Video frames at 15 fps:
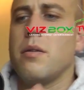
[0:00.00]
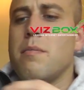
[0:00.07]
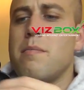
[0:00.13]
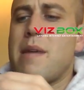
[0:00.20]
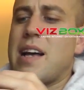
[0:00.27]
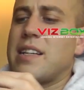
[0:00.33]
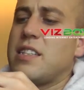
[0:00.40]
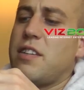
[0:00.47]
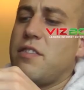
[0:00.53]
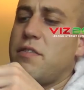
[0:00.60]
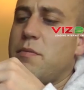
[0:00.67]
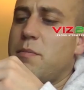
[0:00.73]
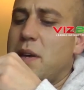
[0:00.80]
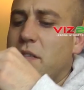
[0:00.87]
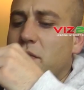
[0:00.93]

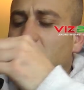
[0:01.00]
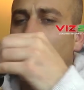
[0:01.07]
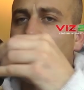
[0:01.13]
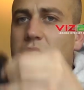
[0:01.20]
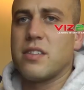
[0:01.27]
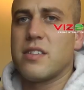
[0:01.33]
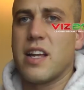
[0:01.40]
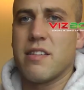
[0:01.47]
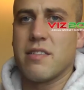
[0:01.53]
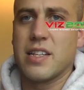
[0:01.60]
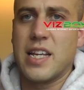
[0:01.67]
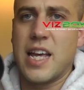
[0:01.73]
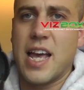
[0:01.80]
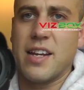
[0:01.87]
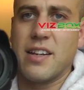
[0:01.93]
Massive bit of glass there at
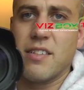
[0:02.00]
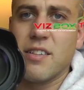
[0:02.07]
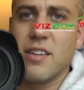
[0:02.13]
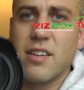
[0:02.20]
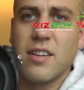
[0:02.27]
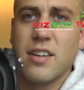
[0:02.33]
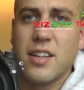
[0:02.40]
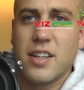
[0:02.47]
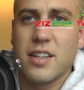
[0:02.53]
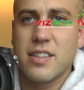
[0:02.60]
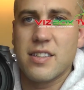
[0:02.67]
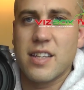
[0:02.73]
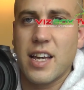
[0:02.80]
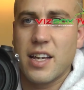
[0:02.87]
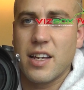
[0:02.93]
the end. You can
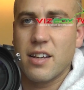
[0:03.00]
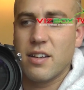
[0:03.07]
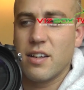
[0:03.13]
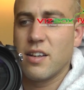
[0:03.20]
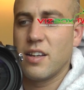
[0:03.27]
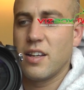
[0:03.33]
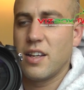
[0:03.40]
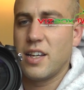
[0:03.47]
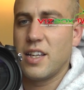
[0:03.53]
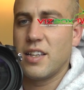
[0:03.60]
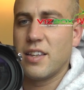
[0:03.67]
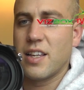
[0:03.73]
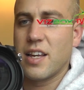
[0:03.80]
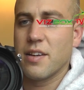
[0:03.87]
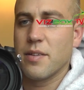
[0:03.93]
see it
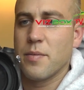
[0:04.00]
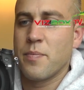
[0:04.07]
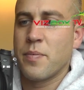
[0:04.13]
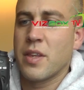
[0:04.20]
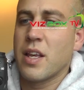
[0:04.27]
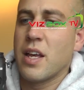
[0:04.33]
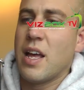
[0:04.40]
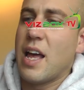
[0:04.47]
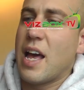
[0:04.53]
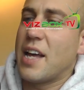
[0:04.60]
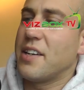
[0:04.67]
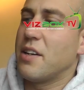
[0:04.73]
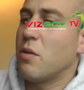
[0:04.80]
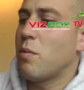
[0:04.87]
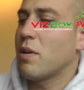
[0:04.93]
in there.
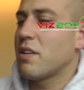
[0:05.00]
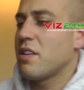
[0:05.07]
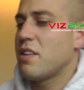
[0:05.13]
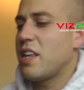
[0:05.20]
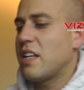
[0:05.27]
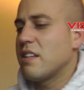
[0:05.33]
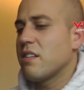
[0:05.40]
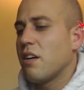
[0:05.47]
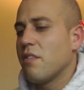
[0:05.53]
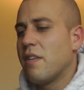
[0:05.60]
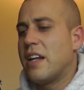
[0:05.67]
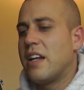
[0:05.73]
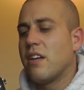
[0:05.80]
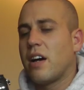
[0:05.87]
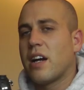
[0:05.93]
And one of the things that I
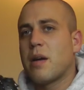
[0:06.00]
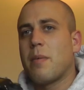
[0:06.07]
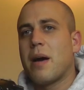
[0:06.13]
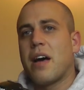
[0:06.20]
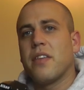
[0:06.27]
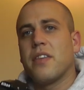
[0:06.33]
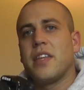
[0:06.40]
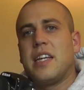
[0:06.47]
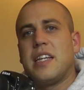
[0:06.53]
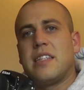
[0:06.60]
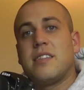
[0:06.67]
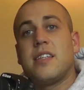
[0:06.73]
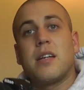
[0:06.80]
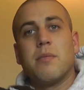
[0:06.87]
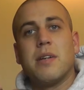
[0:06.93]
really like about the
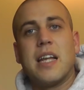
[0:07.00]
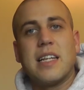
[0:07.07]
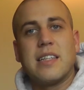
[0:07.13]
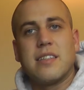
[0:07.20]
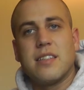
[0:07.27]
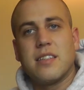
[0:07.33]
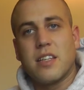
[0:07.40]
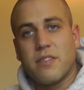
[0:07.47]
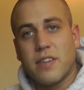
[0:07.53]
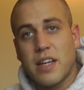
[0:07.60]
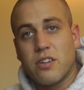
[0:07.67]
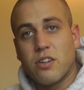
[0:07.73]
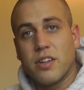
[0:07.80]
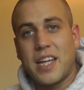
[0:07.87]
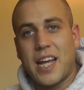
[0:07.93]
Sigma lenses is
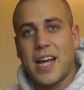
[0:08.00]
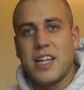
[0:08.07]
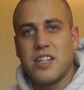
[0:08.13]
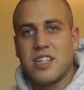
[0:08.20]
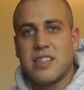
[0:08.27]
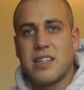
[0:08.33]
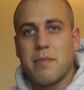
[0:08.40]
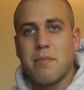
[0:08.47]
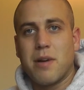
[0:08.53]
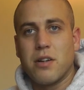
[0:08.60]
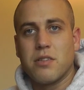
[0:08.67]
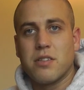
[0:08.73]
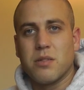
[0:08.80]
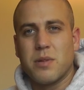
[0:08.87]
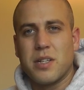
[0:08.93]
they've got the HSM
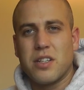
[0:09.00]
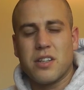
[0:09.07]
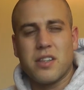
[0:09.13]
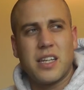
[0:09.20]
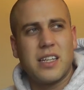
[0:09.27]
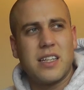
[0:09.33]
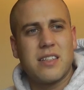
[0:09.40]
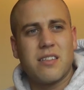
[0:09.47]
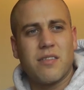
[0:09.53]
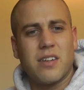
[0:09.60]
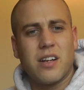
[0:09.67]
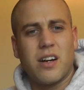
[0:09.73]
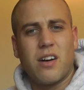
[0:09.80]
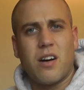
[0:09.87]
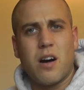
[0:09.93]
motor, which I think is
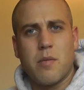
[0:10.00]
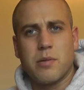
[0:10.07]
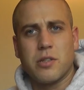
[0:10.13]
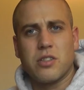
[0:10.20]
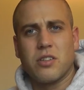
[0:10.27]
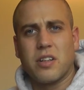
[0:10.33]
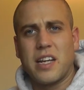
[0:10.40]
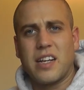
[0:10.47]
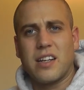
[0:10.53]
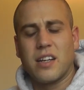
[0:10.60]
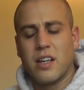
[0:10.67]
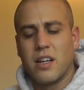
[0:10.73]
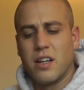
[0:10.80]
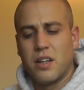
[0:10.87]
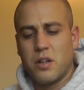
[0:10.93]
something like hypersonic,
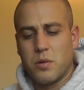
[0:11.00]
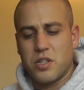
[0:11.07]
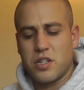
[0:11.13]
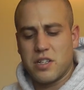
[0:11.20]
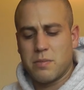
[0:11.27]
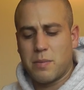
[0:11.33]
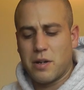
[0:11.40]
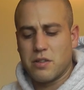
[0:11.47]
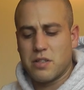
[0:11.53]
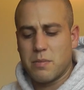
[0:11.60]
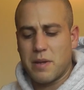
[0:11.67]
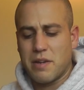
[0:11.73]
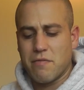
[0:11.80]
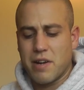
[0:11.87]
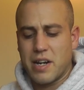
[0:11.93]
which is supposed to
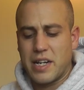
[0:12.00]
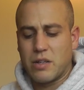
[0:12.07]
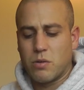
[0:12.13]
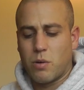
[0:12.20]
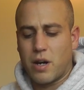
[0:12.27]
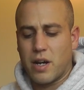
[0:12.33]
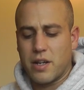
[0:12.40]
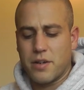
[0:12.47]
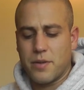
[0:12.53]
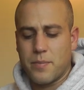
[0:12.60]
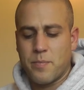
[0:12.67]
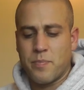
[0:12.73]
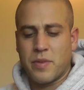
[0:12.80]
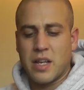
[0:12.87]
be really quiet.